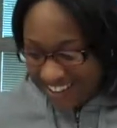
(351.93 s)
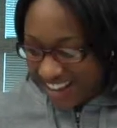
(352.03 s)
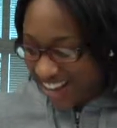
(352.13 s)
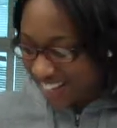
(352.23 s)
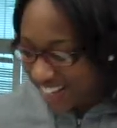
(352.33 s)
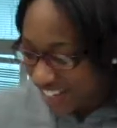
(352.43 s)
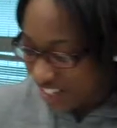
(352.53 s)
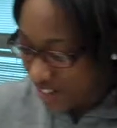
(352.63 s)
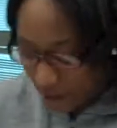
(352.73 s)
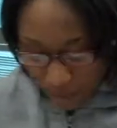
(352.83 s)
Okay.
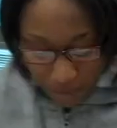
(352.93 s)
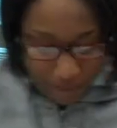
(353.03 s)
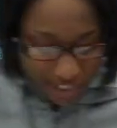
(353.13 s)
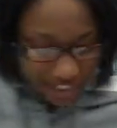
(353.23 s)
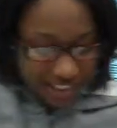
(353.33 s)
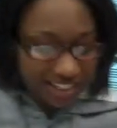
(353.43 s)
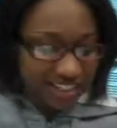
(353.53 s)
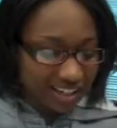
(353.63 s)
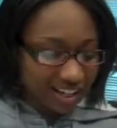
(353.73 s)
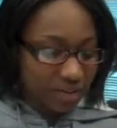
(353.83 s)
So
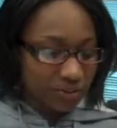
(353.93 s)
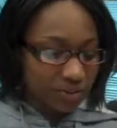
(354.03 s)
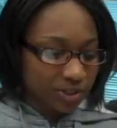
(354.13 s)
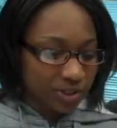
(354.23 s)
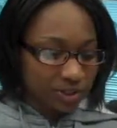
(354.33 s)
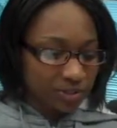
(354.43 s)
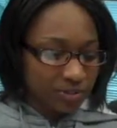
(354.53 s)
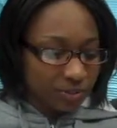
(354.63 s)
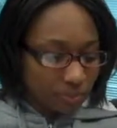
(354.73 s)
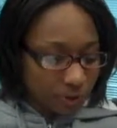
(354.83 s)
basically, we went
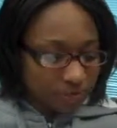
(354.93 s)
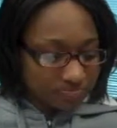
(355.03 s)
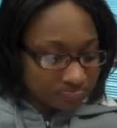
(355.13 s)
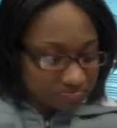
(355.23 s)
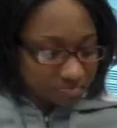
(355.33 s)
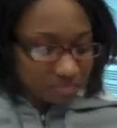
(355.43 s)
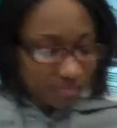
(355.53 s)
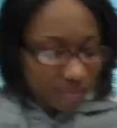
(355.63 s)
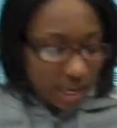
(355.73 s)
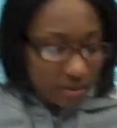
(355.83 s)
through the poem
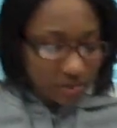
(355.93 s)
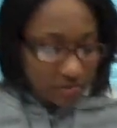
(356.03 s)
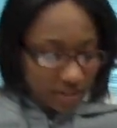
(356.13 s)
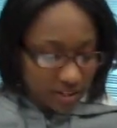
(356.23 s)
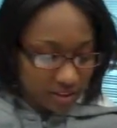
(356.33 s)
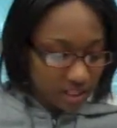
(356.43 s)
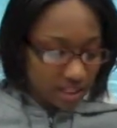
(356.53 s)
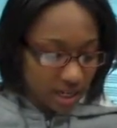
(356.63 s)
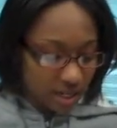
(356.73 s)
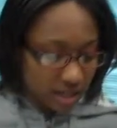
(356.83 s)
and we read
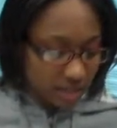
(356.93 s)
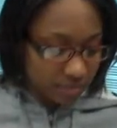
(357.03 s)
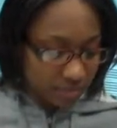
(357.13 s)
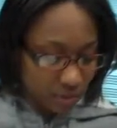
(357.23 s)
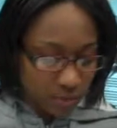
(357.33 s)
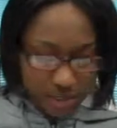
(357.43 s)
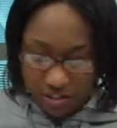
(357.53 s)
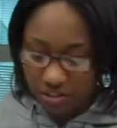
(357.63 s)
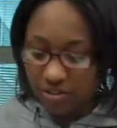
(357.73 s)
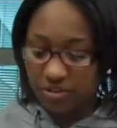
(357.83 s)
the questions.